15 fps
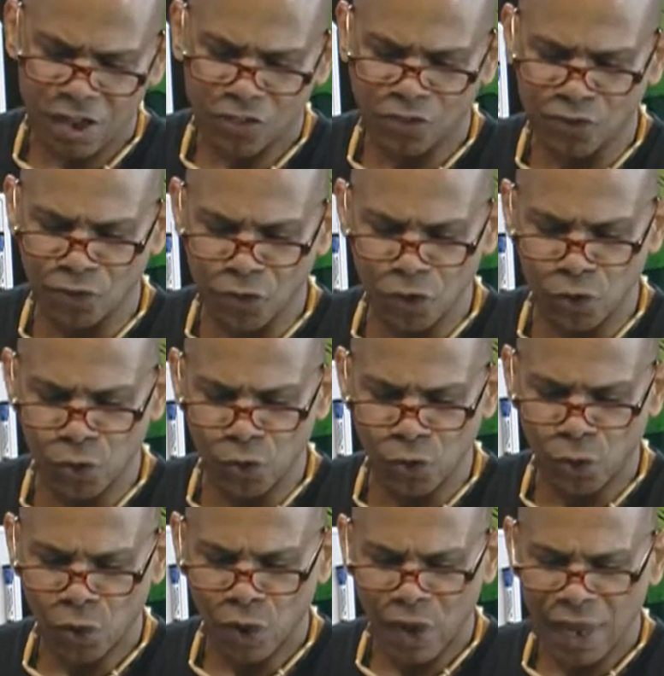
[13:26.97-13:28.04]

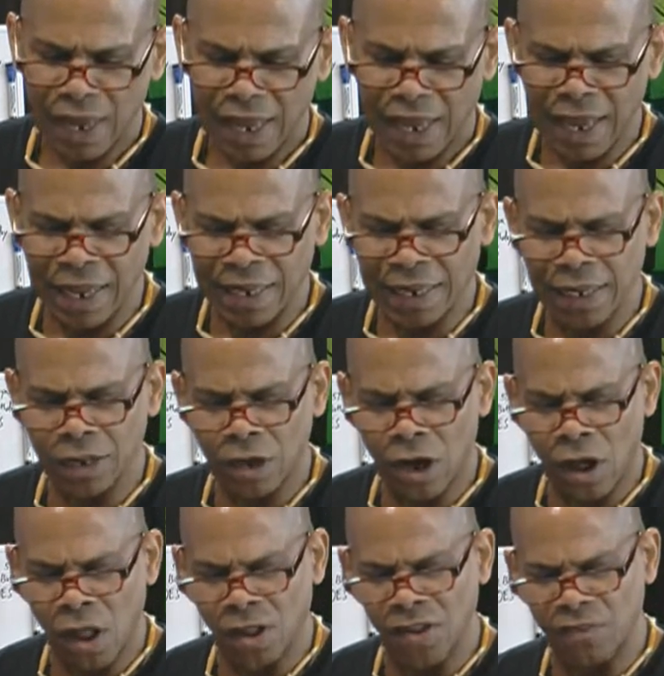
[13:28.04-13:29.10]
through any and
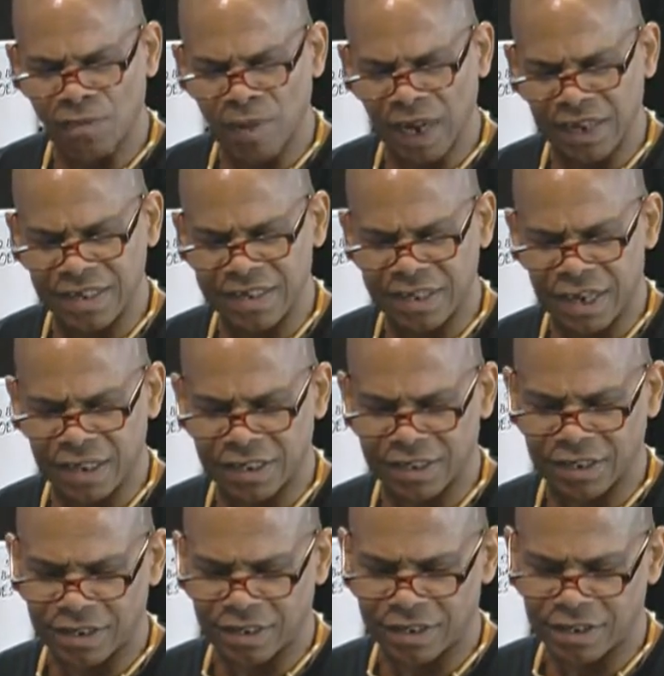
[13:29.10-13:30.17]
all of my
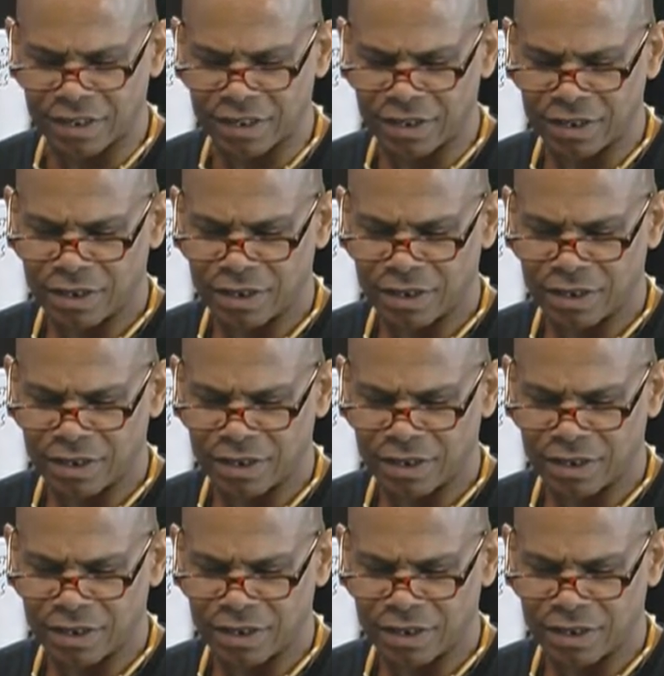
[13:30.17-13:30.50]
senses.